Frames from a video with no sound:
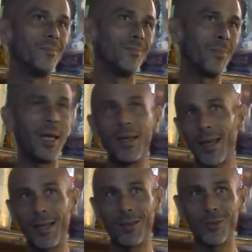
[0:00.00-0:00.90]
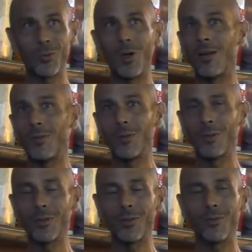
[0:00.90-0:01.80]
pancakes, waffles
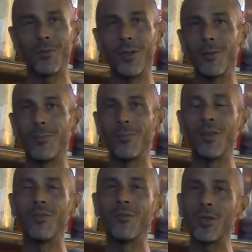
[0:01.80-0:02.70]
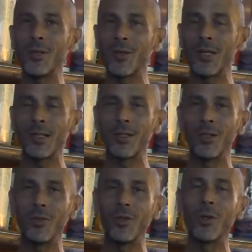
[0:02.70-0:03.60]
from the freezer section
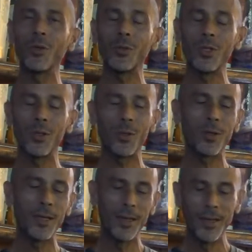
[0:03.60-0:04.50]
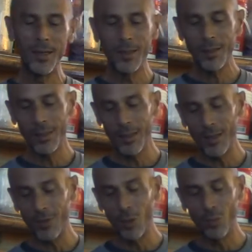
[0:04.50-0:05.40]
of your grocery store, you can
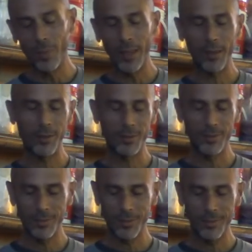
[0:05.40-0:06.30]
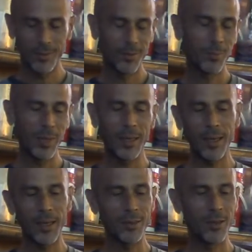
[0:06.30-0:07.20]
have homemade
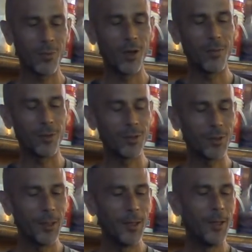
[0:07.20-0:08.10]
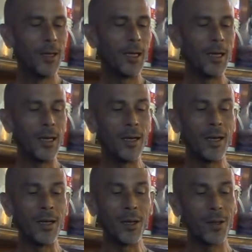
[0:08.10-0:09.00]
pancakes and waffles.
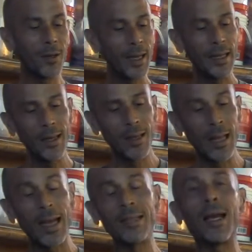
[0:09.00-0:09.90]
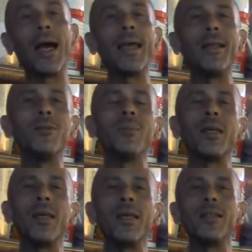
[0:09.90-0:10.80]
Another idea, the last item,
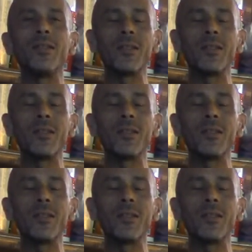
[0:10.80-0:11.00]
is